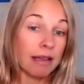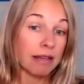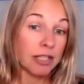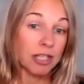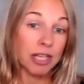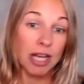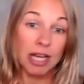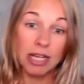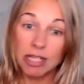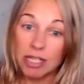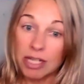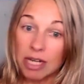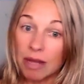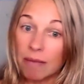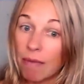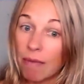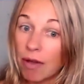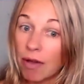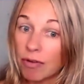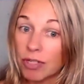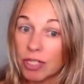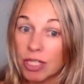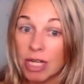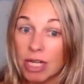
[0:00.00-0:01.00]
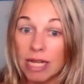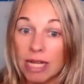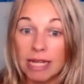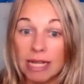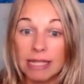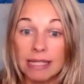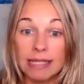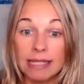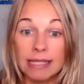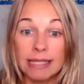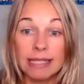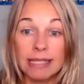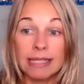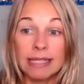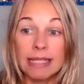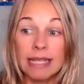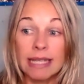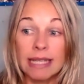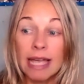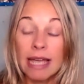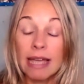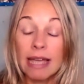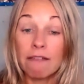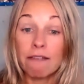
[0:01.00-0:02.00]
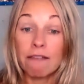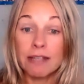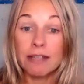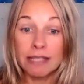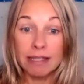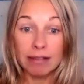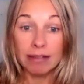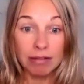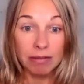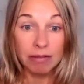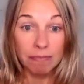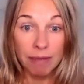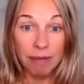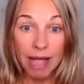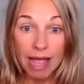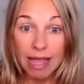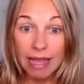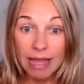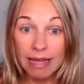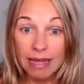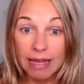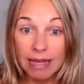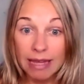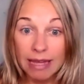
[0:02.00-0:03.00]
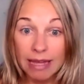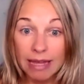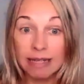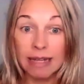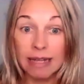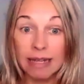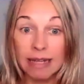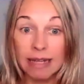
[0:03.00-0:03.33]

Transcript: changing emotions, physical pain,